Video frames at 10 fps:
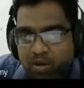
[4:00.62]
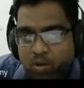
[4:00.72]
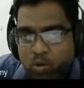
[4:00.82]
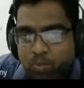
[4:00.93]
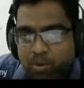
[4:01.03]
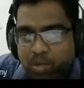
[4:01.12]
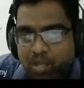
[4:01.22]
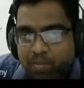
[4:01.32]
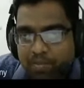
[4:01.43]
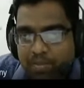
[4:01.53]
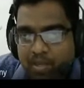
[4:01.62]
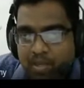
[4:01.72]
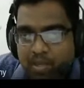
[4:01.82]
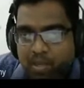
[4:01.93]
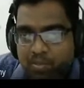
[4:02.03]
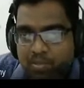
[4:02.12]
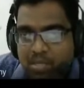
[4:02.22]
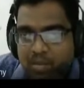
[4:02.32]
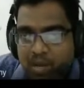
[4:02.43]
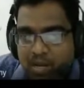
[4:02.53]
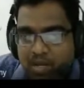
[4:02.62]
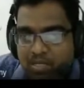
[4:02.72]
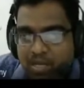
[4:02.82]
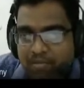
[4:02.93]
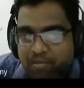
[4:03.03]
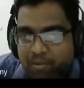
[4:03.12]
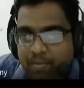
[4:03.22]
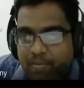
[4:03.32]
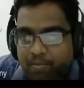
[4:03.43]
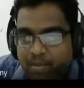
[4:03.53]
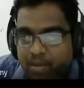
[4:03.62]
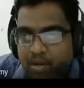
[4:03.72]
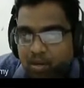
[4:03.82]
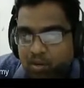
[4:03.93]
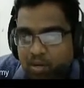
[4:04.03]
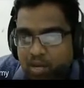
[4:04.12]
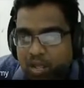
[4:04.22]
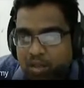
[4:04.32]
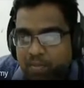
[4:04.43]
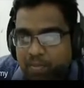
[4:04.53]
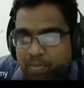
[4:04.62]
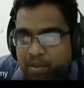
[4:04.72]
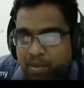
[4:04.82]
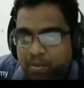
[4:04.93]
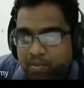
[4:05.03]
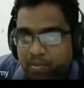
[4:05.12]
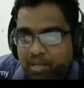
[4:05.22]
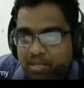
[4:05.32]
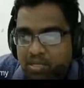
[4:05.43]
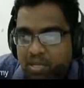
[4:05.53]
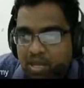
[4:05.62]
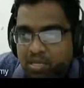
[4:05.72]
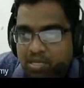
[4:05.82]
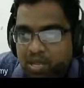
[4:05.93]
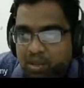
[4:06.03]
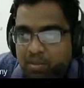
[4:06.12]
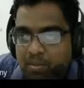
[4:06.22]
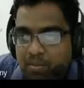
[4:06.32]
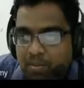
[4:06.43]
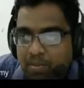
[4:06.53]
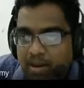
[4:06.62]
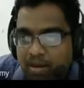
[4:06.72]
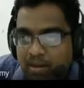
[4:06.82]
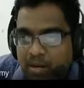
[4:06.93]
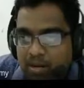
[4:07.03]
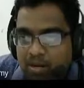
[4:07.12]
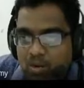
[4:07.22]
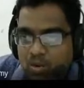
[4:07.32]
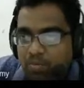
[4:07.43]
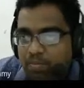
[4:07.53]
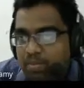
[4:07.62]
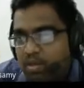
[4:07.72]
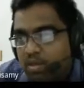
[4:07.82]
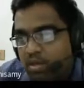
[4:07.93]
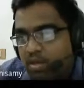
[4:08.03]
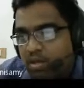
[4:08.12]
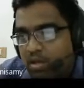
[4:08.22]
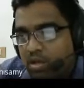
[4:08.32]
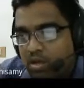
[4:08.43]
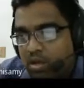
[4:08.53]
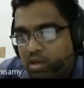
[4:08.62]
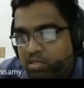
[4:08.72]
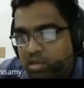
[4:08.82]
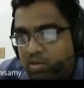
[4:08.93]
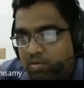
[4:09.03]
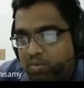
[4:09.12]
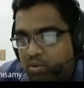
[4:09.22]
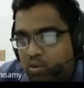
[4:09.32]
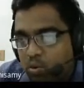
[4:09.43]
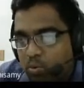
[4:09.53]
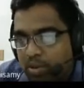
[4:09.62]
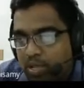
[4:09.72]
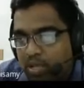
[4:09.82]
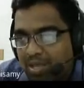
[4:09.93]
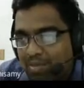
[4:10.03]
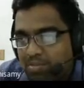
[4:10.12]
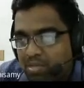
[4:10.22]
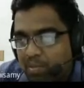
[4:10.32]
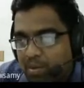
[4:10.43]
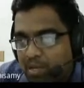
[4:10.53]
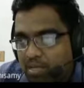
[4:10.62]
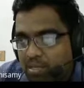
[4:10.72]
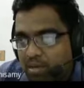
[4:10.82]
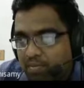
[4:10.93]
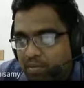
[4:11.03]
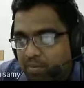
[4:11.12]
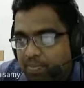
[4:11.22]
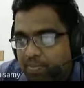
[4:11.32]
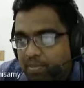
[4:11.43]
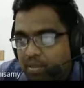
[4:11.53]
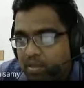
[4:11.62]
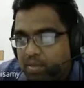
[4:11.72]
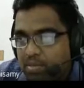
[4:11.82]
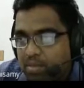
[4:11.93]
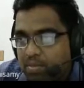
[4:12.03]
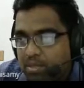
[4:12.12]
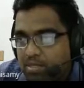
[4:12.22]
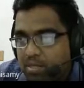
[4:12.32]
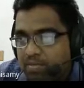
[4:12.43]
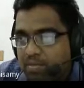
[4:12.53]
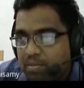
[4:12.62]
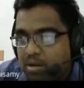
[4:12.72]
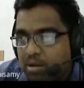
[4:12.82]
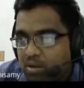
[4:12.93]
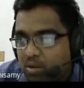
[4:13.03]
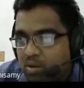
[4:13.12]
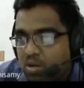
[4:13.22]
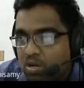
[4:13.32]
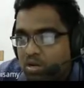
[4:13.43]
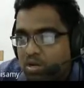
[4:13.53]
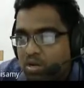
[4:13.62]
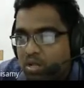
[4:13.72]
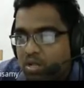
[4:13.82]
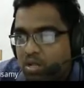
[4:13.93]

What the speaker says: 2 pi FC minus FM into T plus AC beta by 2 cos of 2 pi FC plus FM into T.